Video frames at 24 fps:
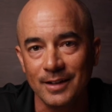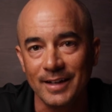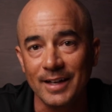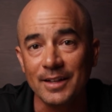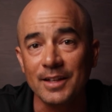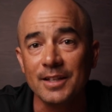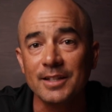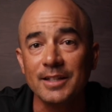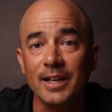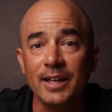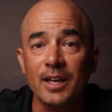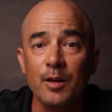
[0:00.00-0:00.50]
In
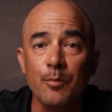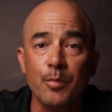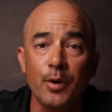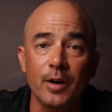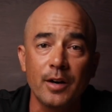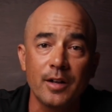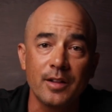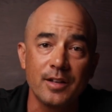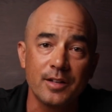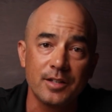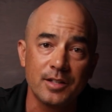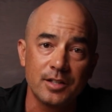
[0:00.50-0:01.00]
the second
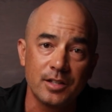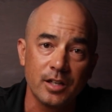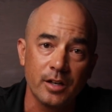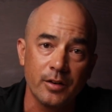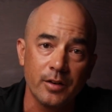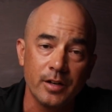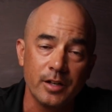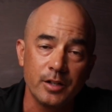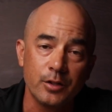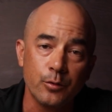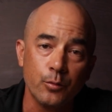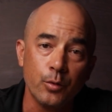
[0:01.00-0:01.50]
part of this
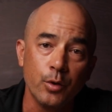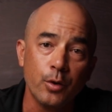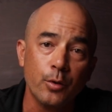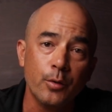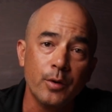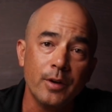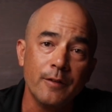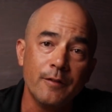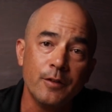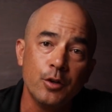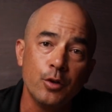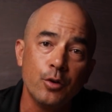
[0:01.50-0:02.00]
series, we'll
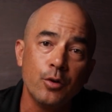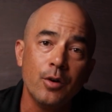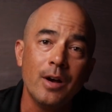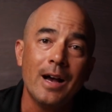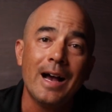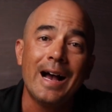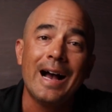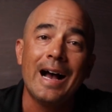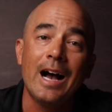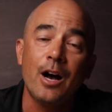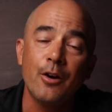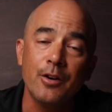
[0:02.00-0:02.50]
review
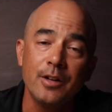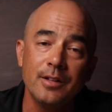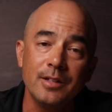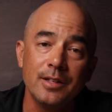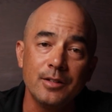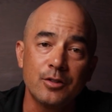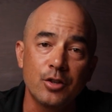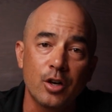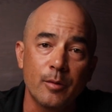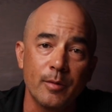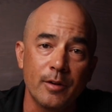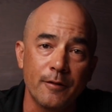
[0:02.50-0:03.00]
how to
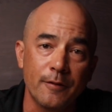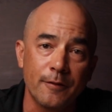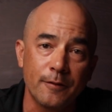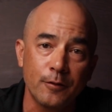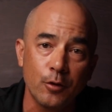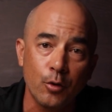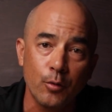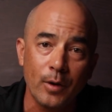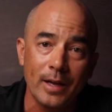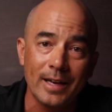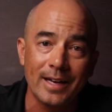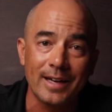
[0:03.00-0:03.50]
determine
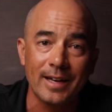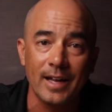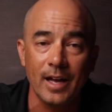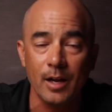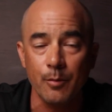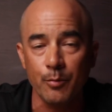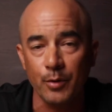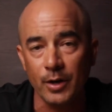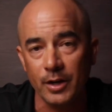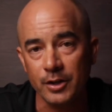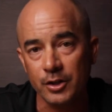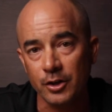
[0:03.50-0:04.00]
flow rate and
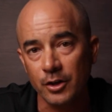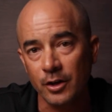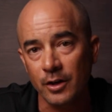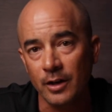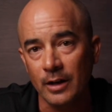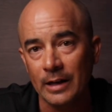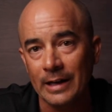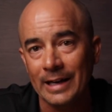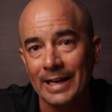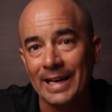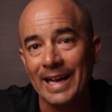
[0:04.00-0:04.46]
head pressure